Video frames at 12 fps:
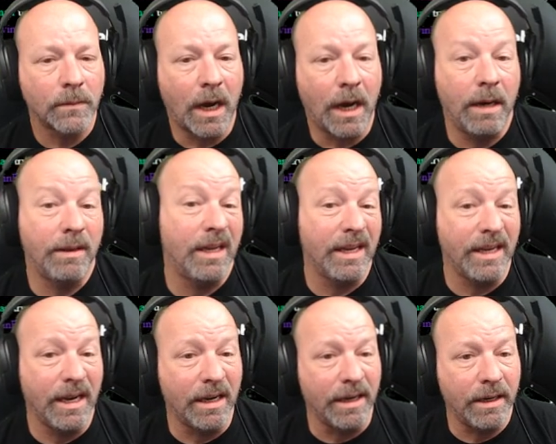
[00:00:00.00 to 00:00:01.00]
I, then
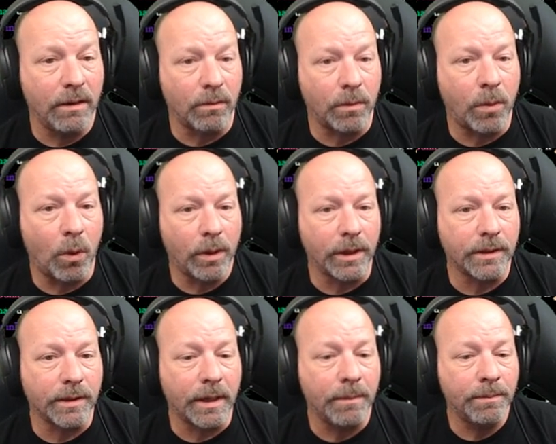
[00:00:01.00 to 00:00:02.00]
again, I didn't report it
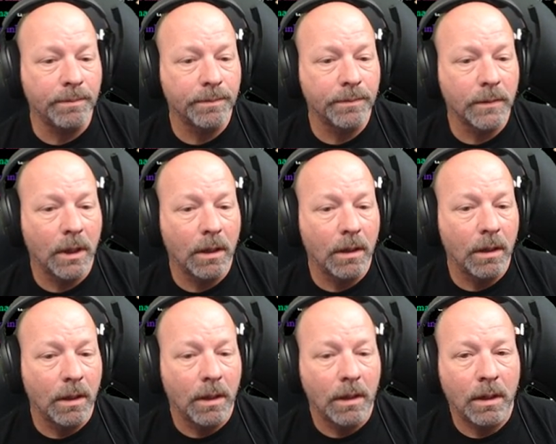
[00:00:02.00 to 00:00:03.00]
to them.
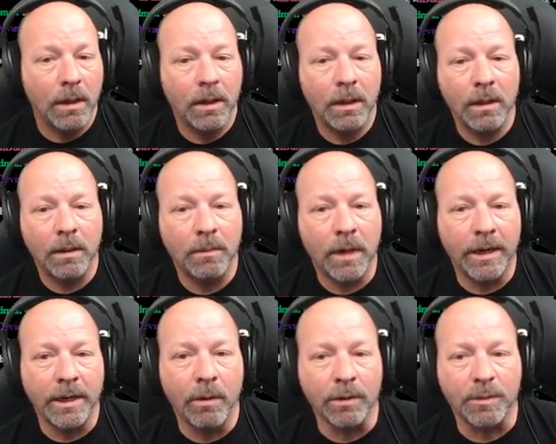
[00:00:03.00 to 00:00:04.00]
Um, I
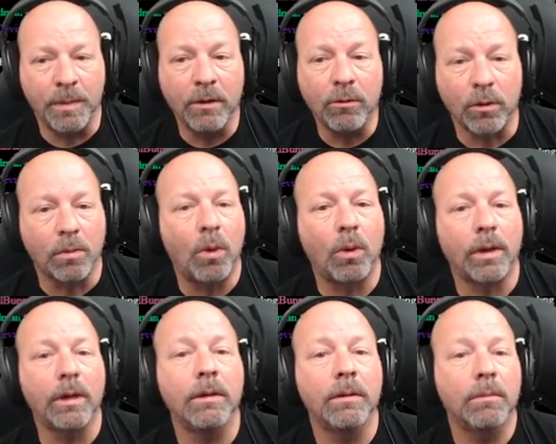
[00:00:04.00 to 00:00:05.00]
know it's been
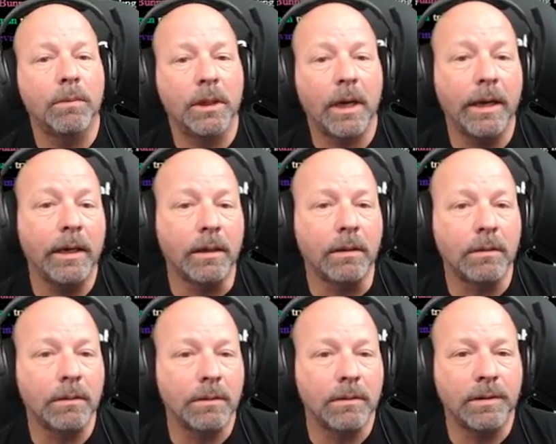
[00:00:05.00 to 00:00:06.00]
reported, but I didn't
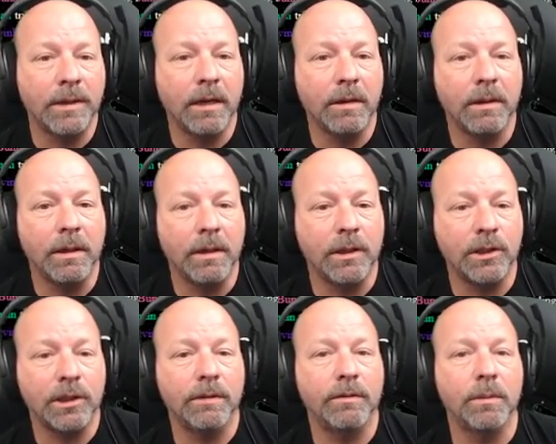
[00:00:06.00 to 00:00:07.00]
take the
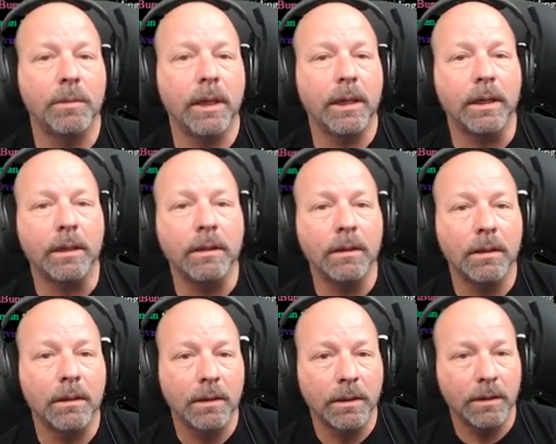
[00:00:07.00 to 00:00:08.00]
initiative on my end,
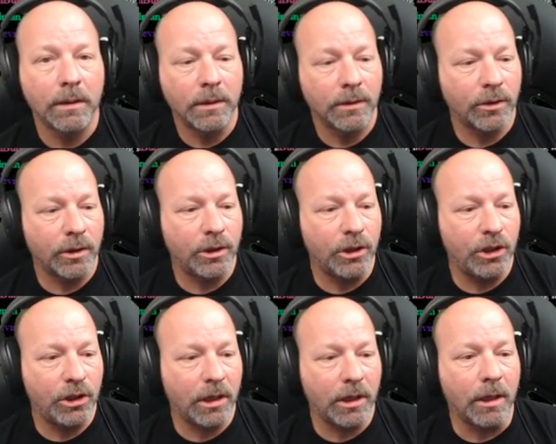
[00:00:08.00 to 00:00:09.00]
so I should
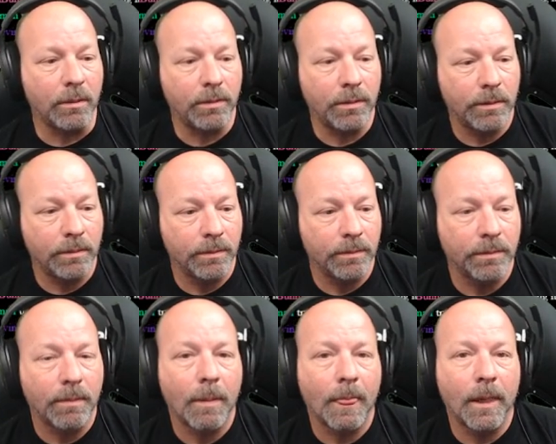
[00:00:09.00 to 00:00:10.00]
shut up.
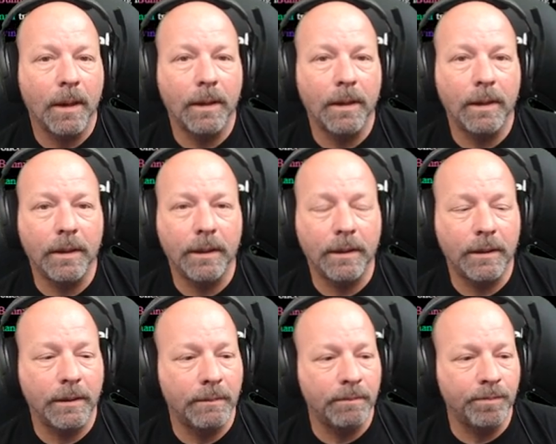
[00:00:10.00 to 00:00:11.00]

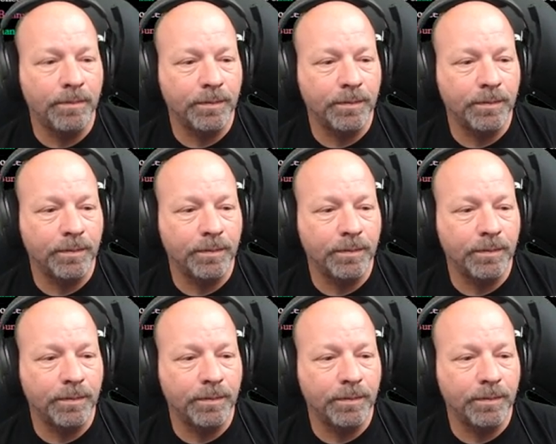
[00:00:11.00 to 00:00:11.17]
Um,